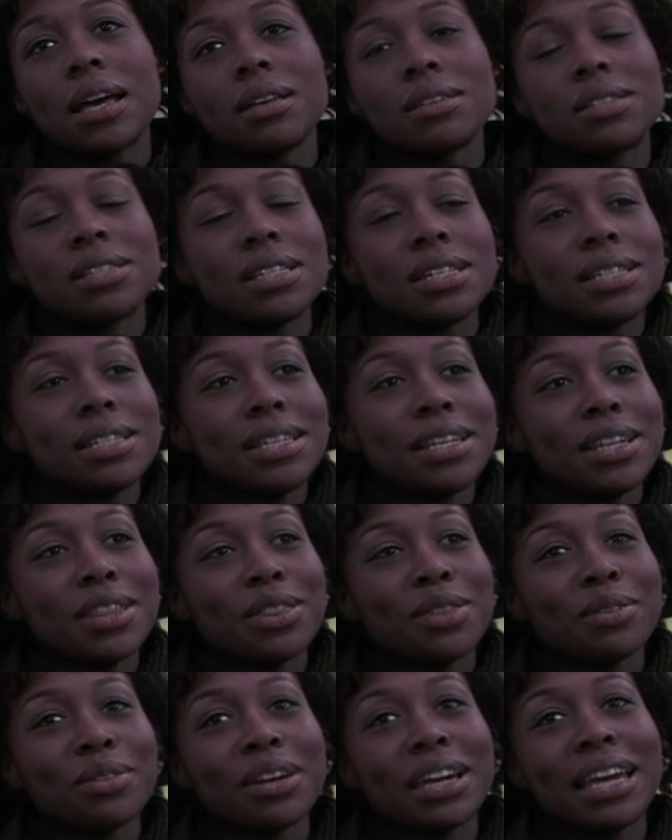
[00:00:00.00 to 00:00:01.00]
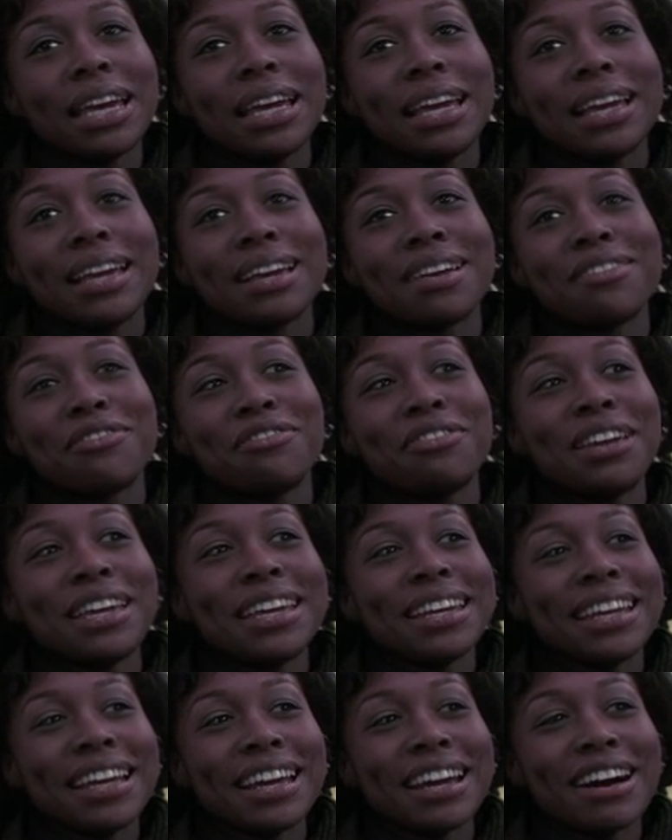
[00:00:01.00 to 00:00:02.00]
LCT3,
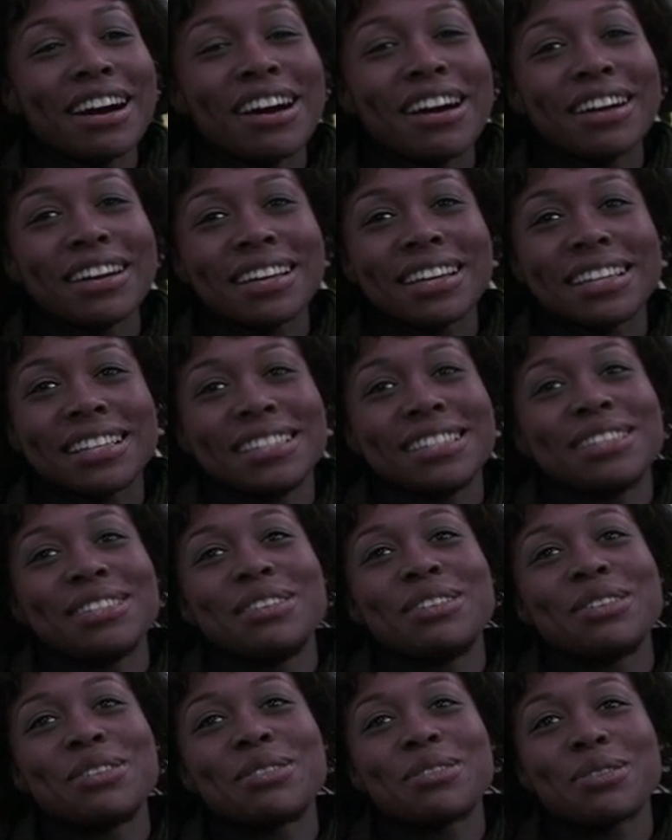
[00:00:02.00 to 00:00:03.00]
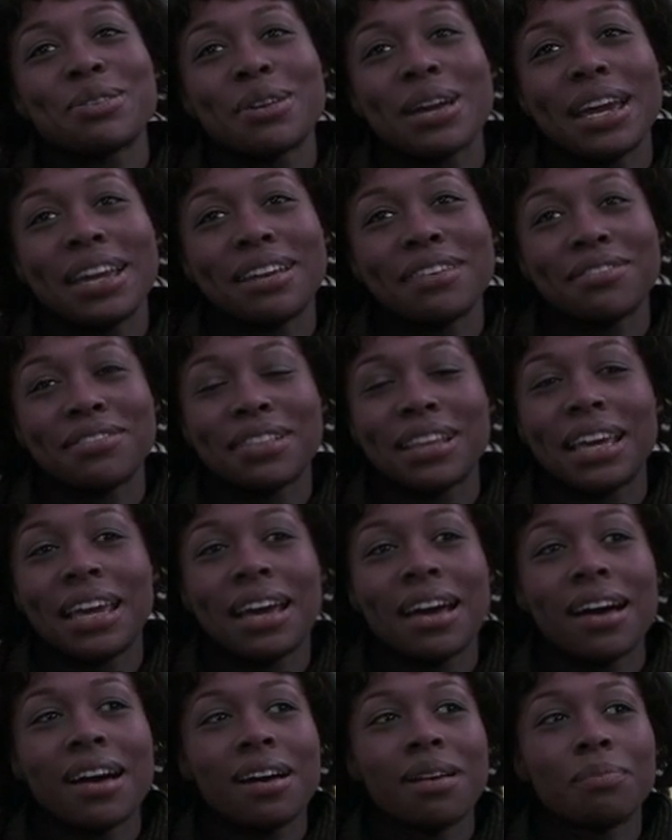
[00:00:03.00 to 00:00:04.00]
feeding artists, you know,
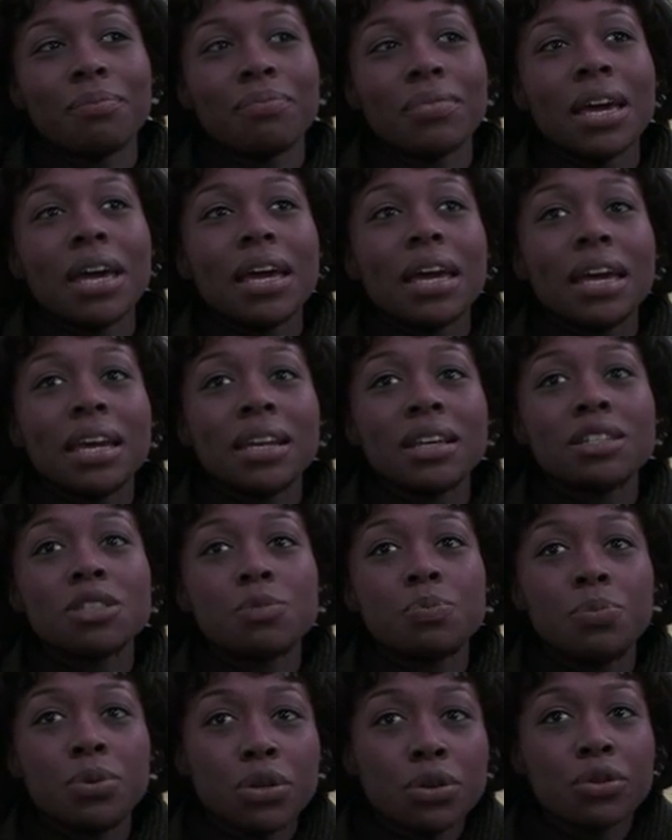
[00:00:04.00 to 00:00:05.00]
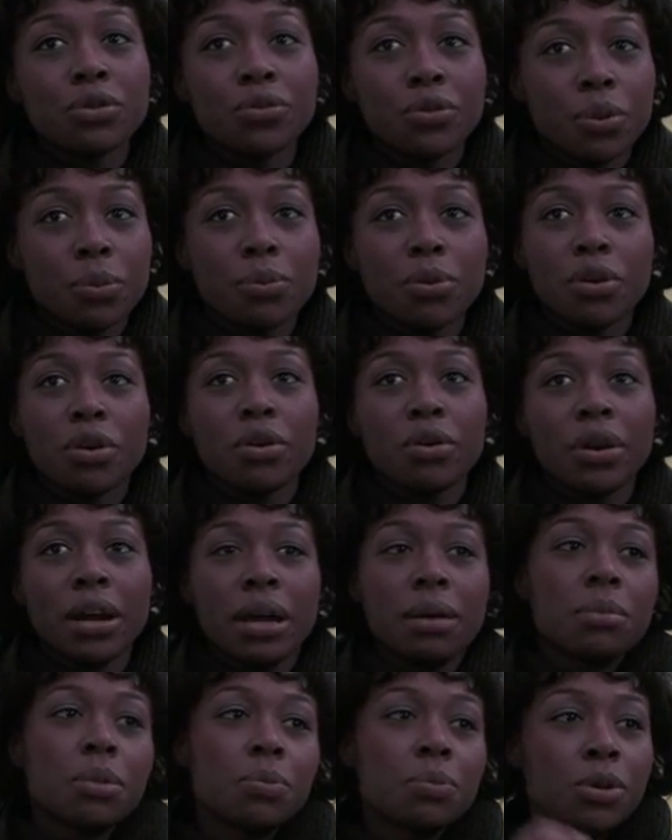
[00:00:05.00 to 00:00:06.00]
creatively. It is a beautiful
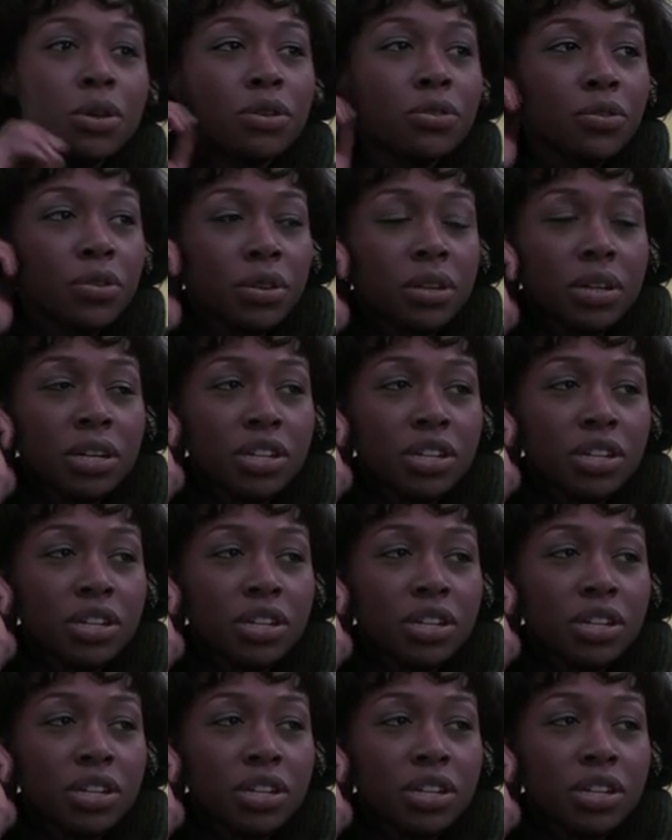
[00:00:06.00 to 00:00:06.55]
program, a beautiful